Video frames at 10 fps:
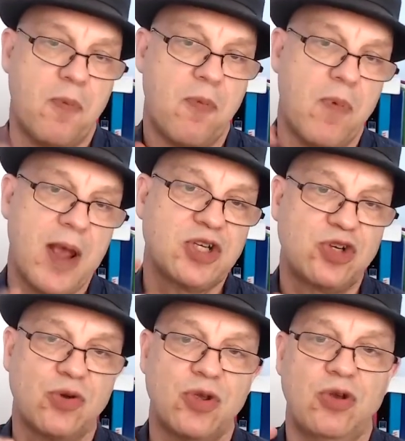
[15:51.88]
Make
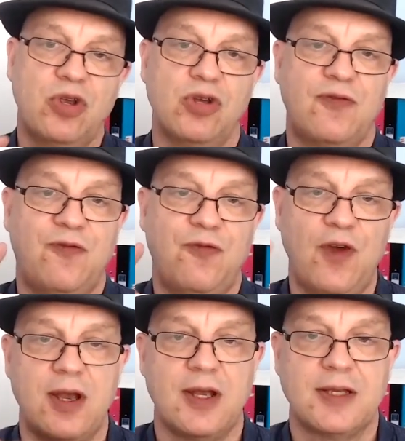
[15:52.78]
sure you're good
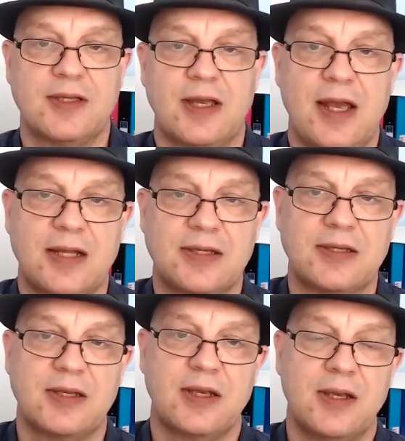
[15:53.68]
first at
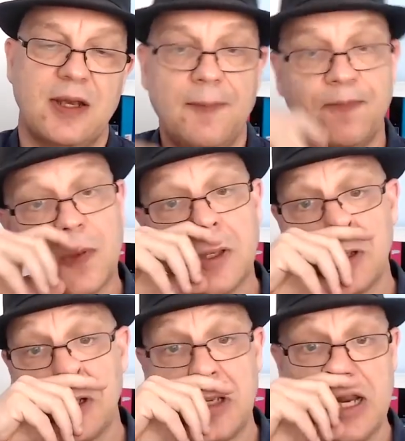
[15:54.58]

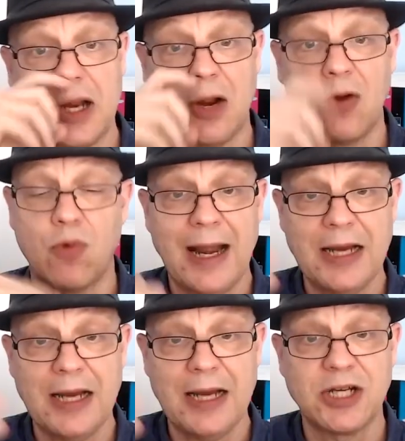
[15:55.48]

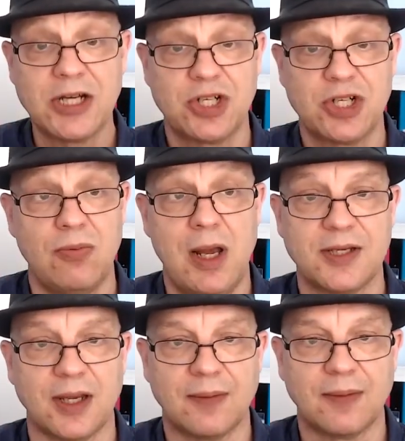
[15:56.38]
relational
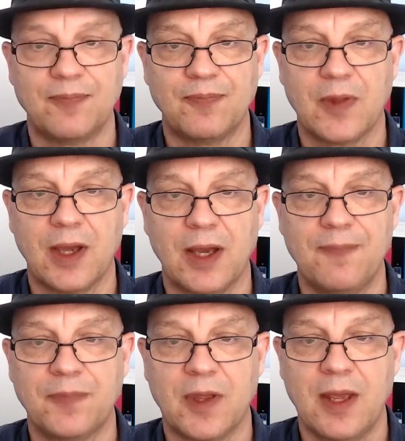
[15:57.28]
marketing,
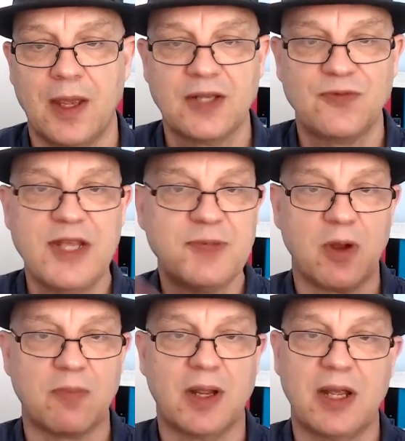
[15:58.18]
because
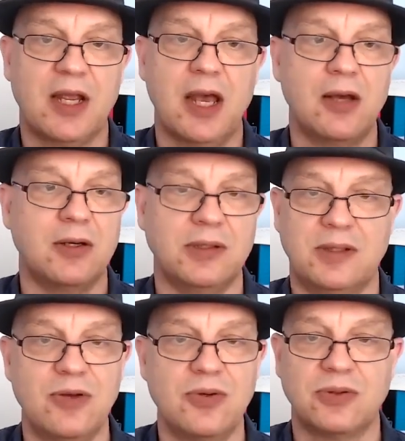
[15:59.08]
Facebook can go,
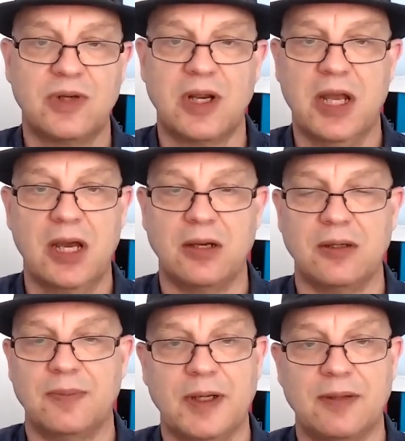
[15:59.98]
Google can
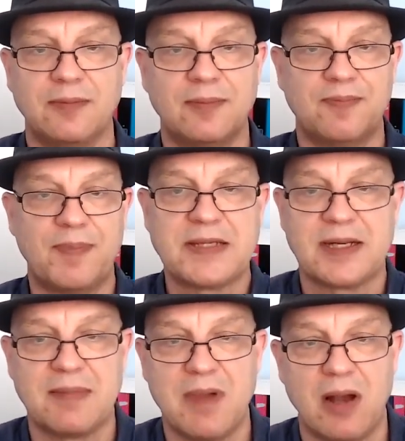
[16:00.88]
go, but
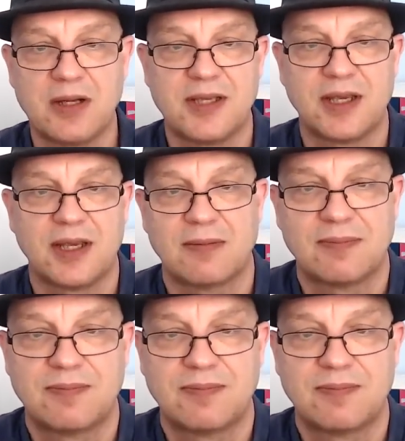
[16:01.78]
basically marketing